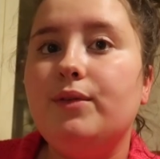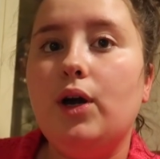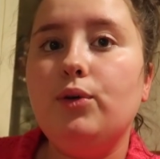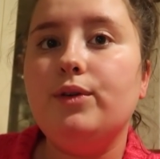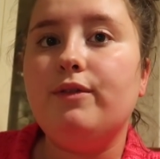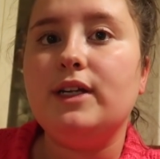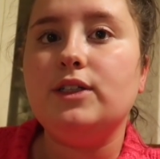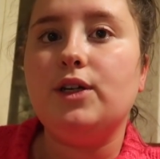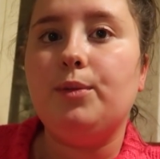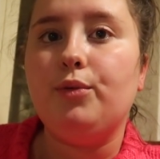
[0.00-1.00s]
The vlog would have
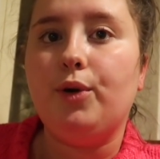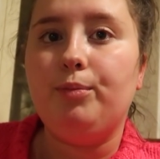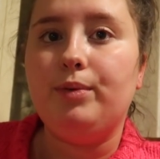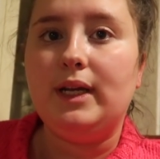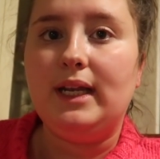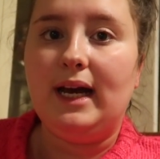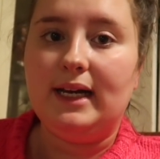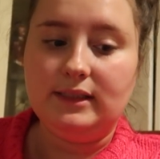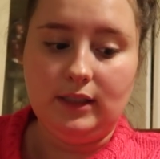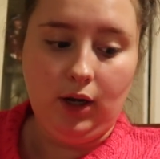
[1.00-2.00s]
ended abruptly
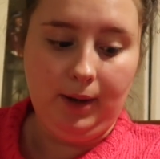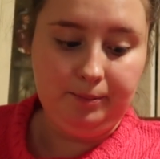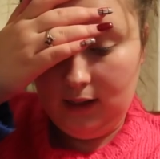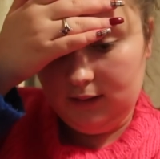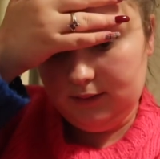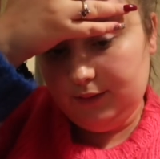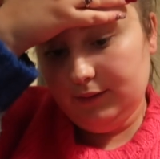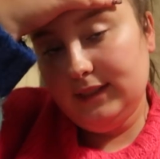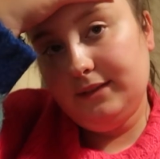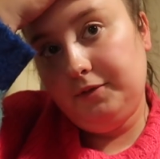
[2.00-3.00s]
last time. And the
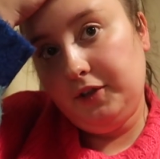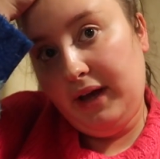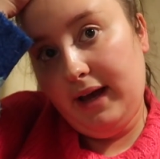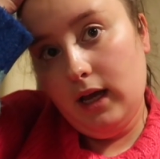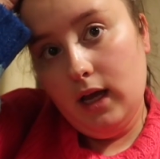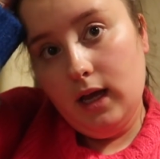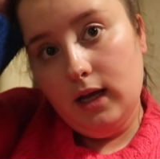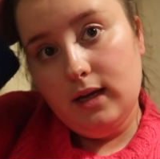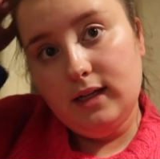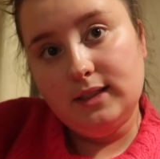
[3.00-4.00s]
reason for that
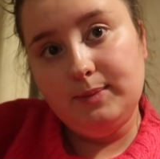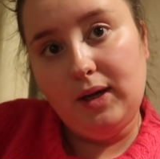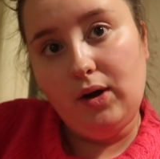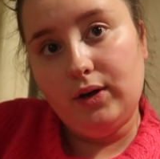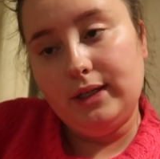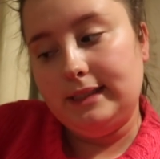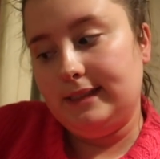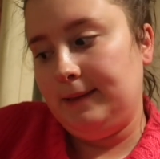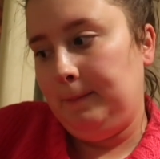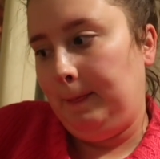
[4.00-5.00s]
is
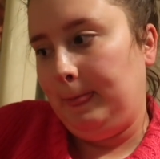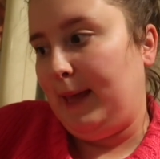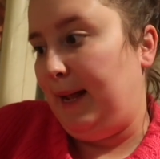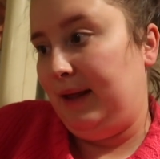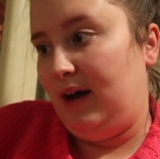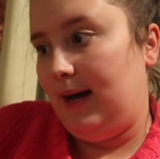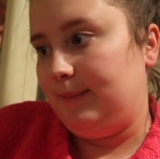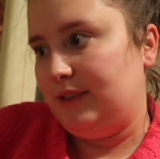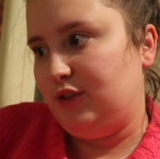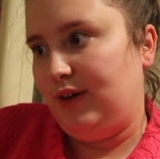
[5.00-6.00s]
because a lot
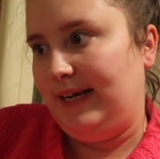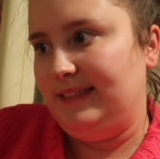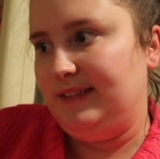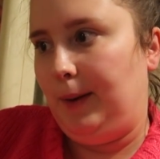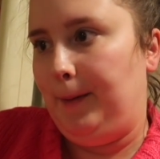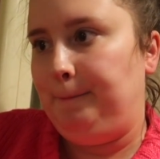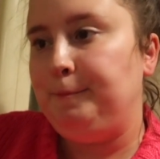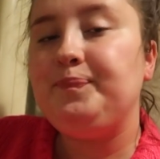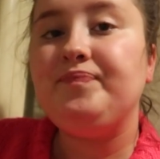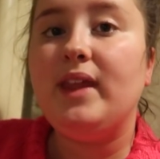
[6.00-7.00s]
happened, right? So
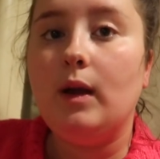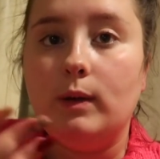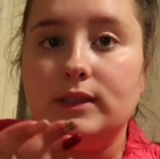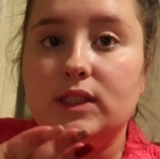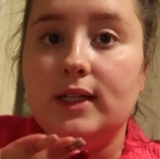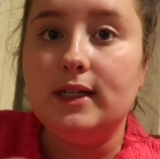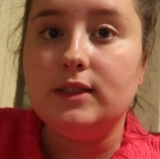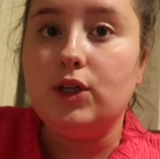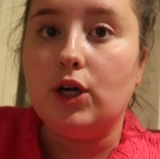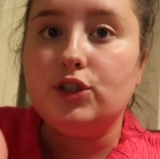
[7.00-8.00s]
I went to
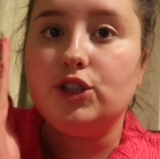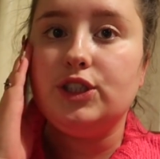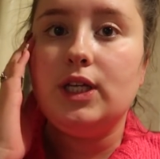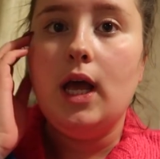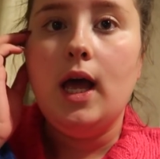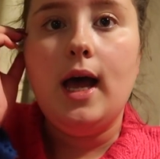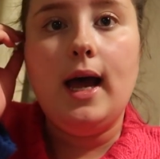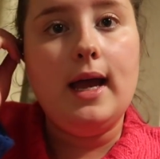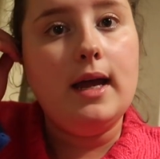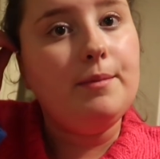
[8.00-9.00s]
the doctor's
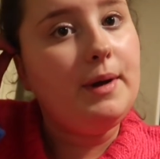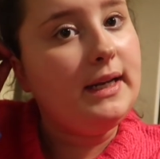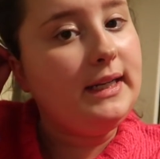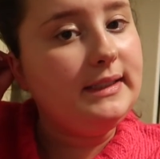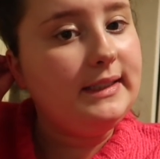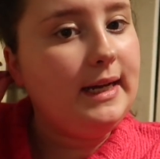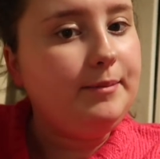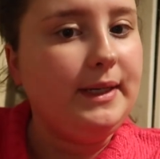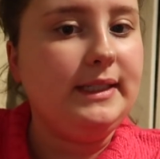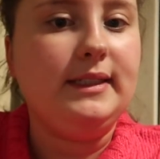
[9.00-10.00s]
um, and he
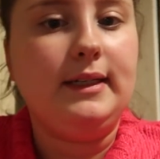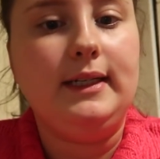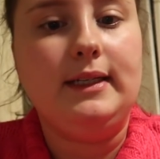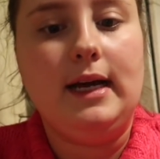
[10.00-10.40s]
said basically